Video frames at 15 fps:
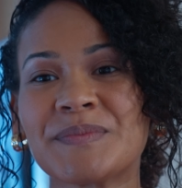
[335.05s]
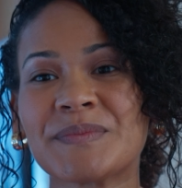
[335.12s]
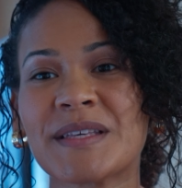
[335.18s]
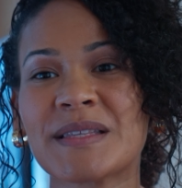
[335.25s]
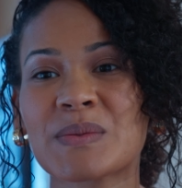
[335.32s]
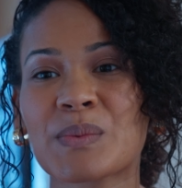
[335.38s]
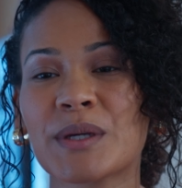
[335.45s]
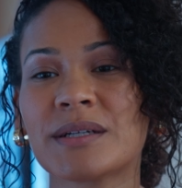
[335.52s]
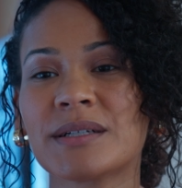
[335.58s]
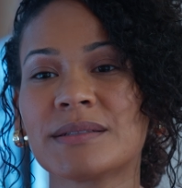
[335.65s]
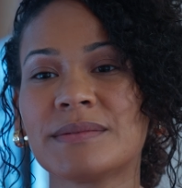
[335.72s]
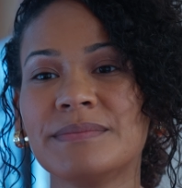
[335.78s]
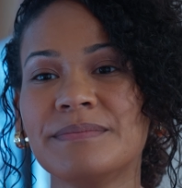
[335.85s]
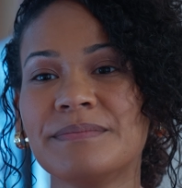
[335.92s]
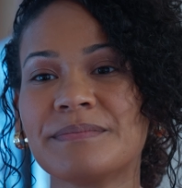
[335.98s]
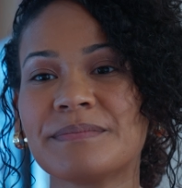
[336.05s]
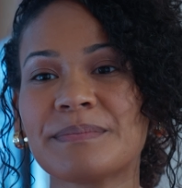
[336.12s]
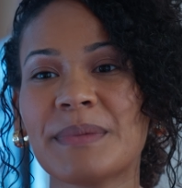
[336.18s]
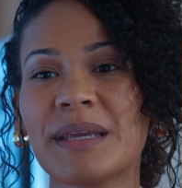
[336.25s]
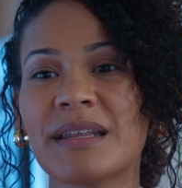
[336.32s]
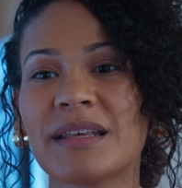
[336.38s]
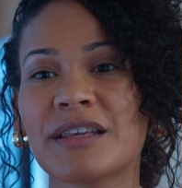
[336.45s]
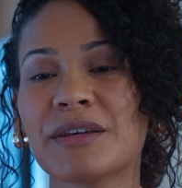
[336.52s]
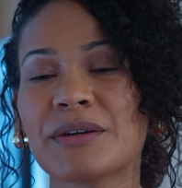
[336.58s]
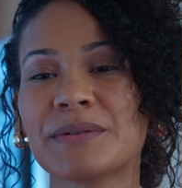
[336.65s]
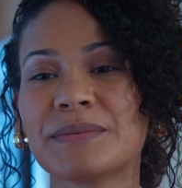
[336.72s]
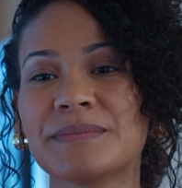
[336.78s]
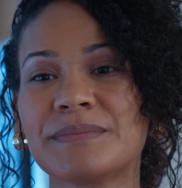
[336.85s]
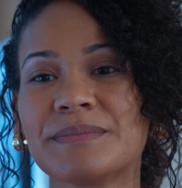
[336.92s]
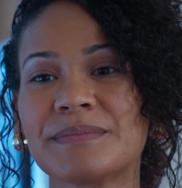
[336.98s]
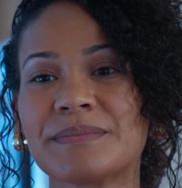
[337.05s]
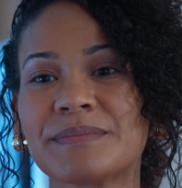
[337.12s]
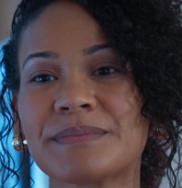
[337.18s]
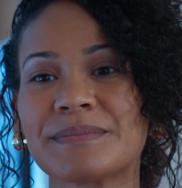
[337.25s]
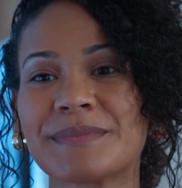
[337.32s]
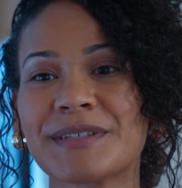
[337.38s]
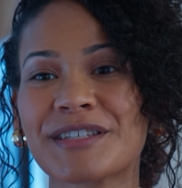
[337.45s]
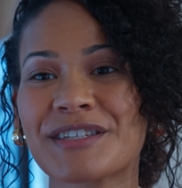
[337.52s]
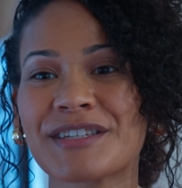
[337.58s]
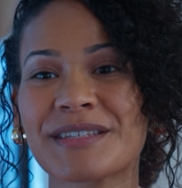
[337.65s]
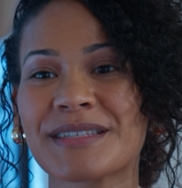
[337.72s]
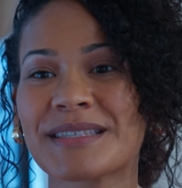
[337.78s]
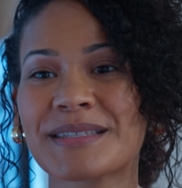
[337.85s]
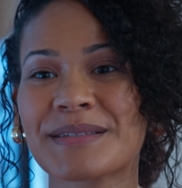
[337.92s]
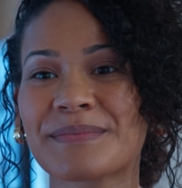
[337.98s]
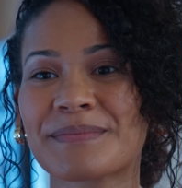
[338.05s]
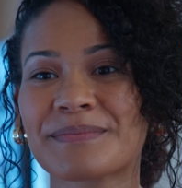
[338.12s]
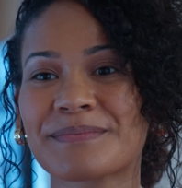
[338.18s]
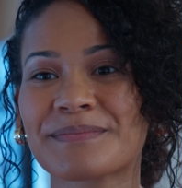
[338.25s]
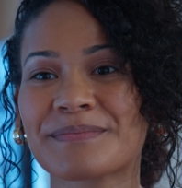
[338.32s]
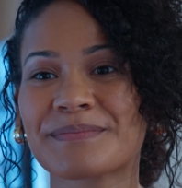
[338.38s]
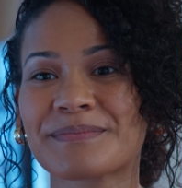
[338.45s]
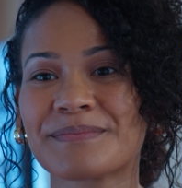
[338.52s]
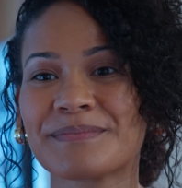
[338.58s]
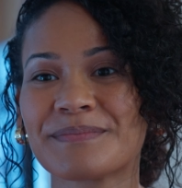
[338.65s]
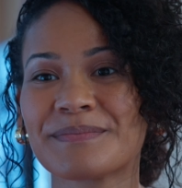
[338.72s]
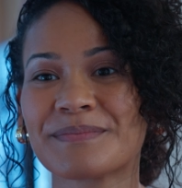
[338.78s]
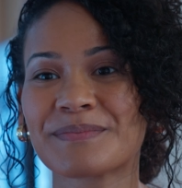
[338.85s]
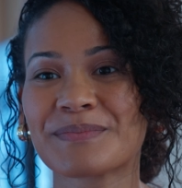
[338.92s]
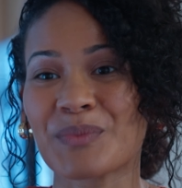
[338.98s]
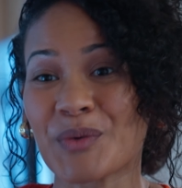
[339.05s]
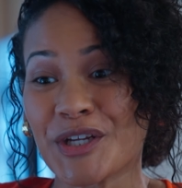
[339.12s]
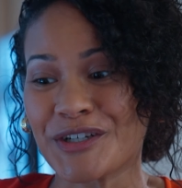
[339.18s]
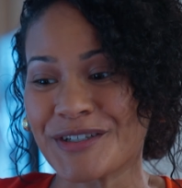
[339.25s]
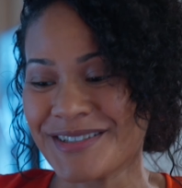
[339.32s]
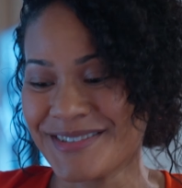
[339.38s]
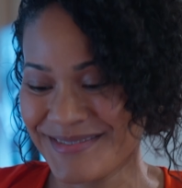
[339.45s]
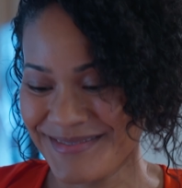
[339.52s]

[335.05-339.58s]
It's weird meeting you. It's just weird.